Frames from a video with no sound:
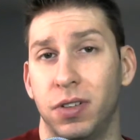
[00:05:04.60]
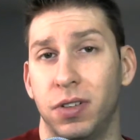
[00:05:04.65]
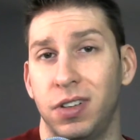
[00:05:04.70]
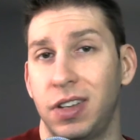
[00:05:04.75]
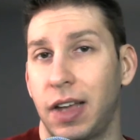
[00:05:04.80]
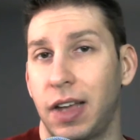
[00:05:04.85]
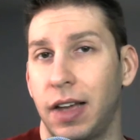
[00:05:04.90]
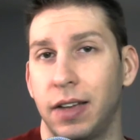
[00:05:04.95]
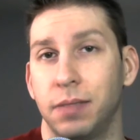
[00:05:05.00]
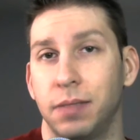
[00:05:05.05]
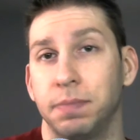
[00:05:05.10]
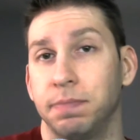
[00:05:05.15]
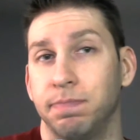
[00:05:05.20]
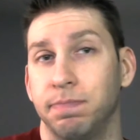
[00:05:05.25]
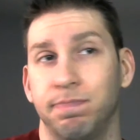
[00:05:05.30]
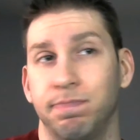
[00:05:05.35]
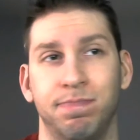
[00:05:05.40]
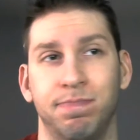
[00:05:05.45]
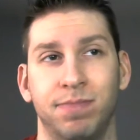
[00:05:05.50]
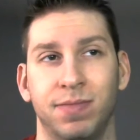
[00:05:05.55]
I
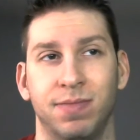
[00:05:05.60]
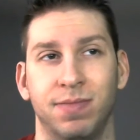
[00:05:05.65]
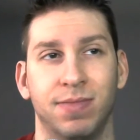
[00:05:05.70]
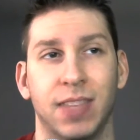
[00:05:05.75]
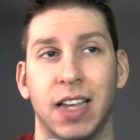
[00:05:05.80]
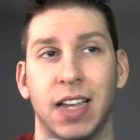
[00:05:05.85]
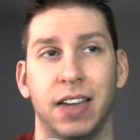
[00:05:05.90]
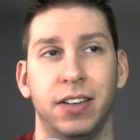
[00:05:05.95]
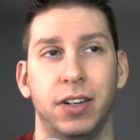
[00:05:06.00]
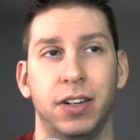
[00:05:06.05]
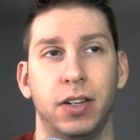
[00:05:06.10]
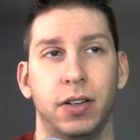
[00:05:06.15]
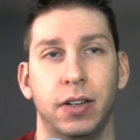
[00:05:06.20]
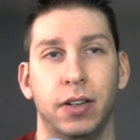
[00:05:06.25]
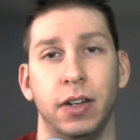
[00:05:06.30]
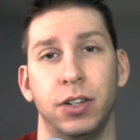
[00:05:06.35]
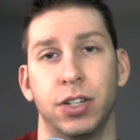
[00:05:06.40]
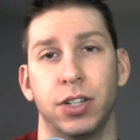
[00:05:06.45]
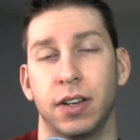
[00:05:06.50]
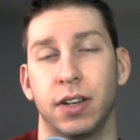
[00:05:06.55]
don't know. I
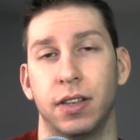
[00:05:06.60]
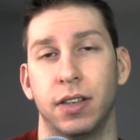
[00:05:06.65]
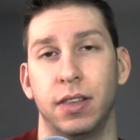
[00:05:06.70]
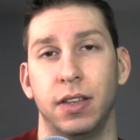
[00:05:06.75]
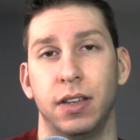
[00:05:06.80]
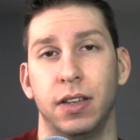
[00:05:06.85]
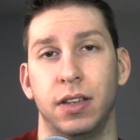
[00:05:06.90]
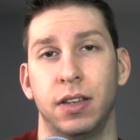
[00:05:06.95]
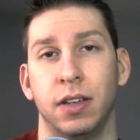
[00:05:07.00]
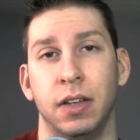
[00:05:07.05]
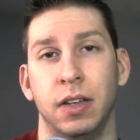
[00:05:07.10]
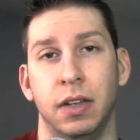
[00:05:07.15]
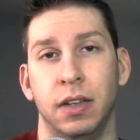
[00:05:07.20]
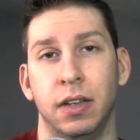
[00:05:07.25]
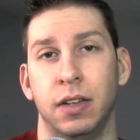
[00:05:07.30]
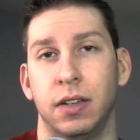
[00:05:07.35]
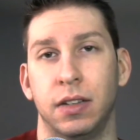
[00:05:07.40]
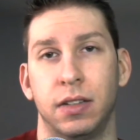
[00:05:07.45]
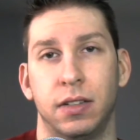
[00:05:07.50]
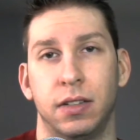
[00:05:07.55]
just kind of think
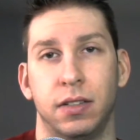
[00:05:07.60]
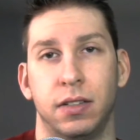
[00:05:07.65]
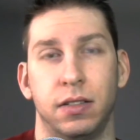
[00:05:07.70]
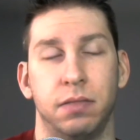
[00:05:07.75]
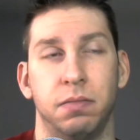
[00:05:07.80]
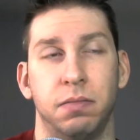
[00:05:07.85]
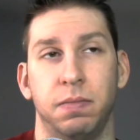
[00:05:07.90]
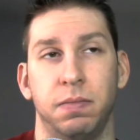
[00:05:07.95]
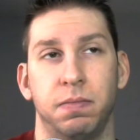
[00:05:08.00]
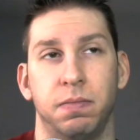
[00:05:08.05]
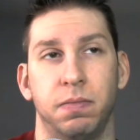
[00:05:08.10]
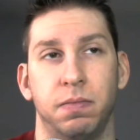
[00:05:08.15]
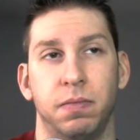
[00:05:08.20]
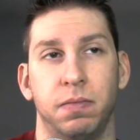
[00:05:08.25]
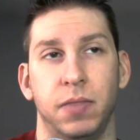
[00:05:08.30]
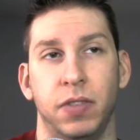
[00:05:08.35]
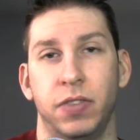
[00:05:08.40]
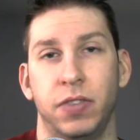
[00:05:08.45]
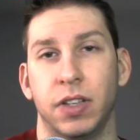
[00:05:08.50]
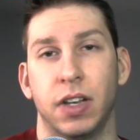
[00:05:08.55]

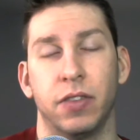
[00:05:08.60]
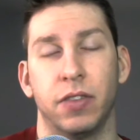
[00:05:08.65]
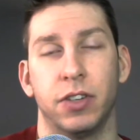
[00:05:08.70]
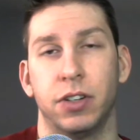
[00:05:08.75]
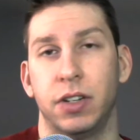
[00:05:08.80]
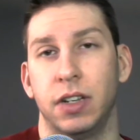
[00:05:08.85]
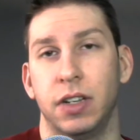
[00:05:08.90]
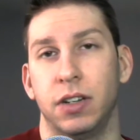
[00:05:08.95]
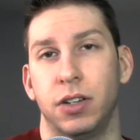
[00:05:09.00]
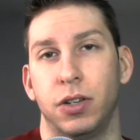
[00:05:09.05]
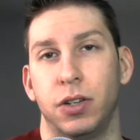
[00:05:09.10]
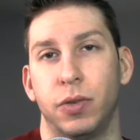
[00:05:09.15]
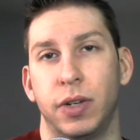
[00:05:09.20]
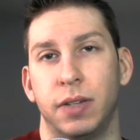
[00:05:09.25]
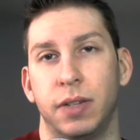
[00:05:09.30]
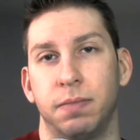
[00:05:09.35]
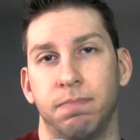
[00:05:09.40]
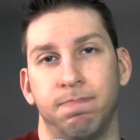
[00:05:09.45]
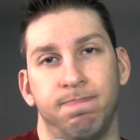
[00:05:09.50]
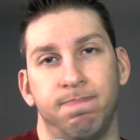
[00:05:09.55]
if the governor didn't do it,
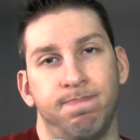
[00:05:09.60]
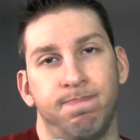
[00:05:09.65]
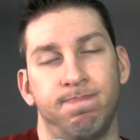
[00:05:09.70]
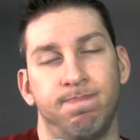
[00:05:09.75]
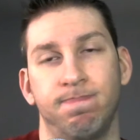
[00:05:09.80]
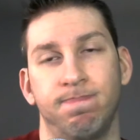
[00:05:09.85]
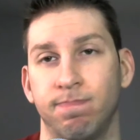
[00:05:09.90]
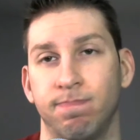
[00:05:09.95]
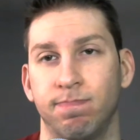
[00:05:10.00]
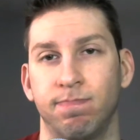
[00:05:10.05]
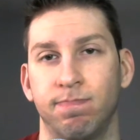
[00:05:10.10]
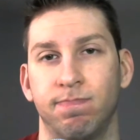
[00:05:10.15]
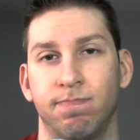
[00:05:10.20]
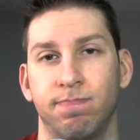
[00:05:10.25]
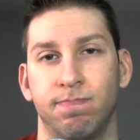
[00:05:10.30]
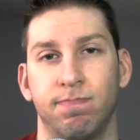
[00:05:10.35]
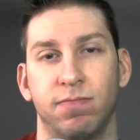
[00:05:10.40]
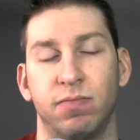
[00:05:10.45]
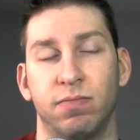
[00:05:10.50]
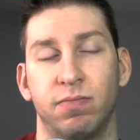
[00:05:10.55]

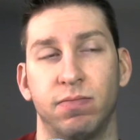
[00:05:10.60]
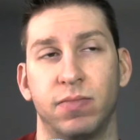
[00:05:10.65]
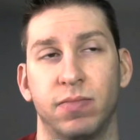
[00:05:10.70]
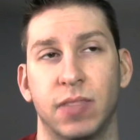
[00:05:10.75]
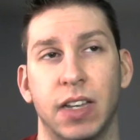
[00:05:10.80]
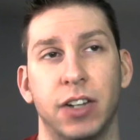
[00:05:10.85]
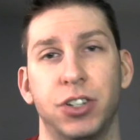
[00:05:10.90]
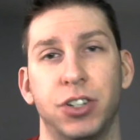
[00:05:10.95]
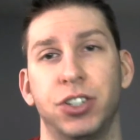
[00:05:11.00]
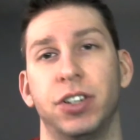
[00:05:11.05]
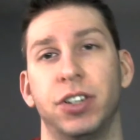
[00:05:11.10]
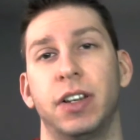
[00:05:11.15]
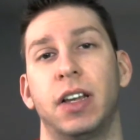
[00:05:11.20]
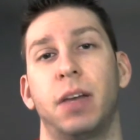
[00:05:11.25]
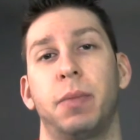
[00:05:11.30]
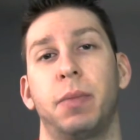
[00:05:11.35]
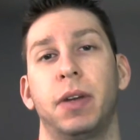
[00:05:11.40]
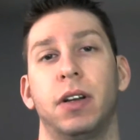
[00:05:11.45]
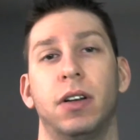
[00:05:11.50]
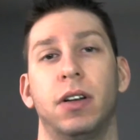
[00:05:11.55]
kind of shouldn't
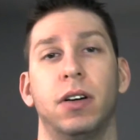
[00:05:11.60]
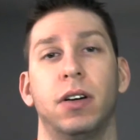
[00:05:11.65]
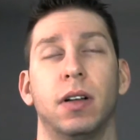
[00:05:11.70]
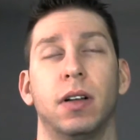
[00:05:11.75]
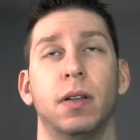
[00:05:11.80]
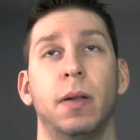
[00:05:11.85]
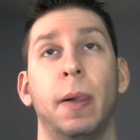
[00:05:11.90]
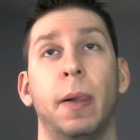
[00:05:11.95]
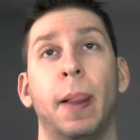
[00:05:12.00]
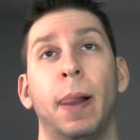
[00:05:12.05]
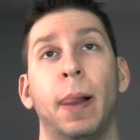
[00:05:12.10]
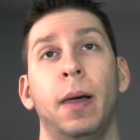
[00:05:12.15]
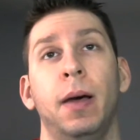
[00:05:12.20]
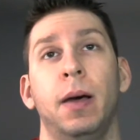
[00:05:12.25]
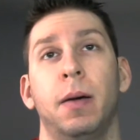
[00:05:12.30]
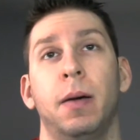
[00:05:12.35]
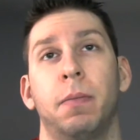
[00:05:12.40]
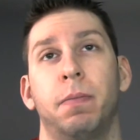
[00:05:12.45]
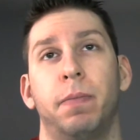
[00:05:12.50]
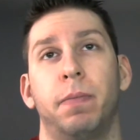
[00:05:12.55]
happen at all.
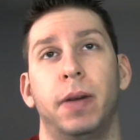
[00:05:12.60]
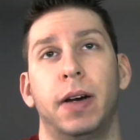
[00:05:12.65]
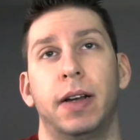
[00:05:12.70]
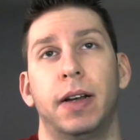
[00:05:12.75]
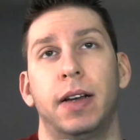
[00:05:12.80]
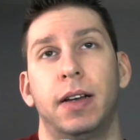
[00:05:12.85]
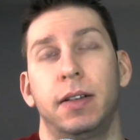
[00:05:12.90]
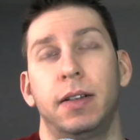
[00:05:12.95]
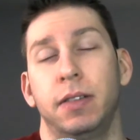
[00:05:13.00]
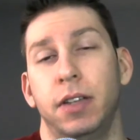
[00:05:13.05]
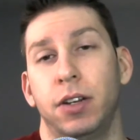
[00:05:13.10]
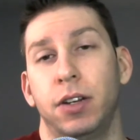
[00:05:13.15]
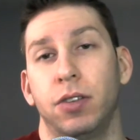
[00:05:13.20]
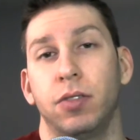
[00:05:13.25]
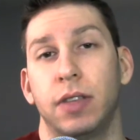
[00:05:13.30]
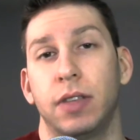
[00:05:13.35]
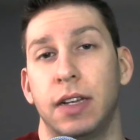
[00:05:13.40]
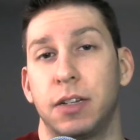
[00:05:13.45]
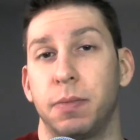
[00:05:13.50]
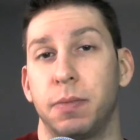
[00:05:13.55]
But
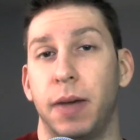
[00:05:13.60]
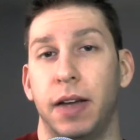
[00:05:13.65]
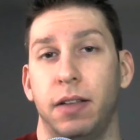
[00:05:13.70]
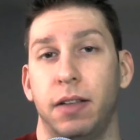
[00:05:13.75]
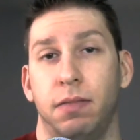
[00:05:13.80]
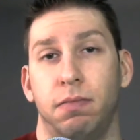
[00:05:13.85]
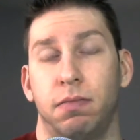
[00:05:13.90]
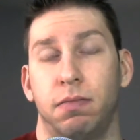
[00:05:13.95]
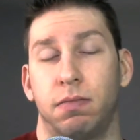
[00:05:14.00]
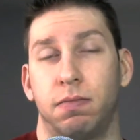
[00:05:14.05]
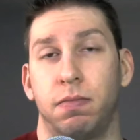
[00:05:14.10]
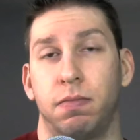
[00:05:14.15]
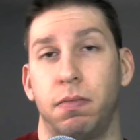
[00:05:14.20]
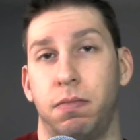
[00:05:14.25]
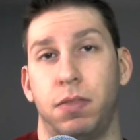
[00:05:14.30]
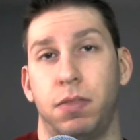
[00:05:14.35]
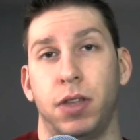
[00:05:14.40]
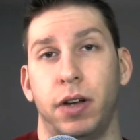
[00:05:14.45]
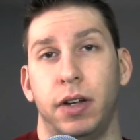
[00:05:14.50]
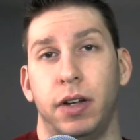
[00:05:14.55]
that's my
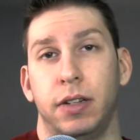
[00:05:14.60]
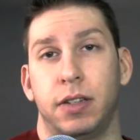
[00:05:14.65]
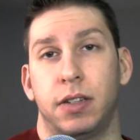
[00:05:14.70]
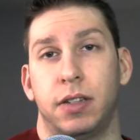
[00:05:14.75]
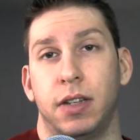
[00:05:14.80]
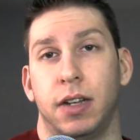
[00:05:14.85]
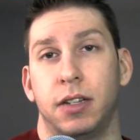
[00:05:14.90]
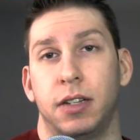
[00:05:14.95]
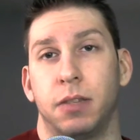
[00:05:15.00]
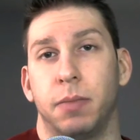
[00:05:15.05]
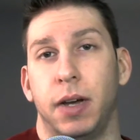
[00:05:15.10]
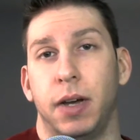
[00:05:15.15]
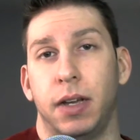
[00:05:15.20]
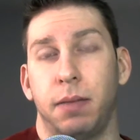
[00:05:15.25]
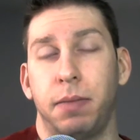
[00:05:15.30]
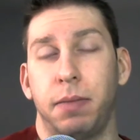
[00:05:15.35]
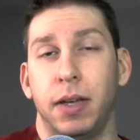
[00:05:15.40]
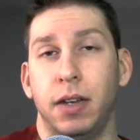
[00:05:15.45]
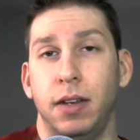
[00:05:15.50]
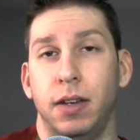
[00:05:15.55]
thoughts. That's my
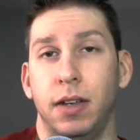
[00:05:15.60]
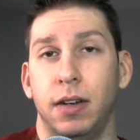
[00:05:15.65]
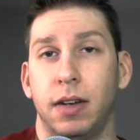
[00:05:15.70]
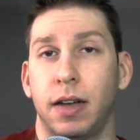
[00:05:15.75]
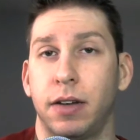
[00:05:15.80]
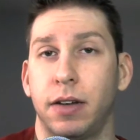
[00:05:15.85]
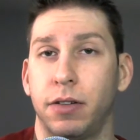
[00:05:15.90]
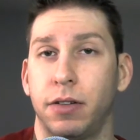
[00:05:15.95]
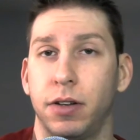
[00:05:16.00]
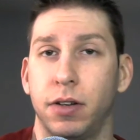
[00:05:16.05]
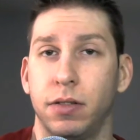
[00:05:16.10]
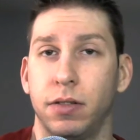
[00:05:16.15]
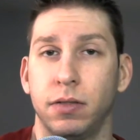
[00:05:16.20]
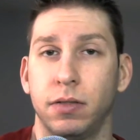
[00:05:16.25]
opinion. I don't know.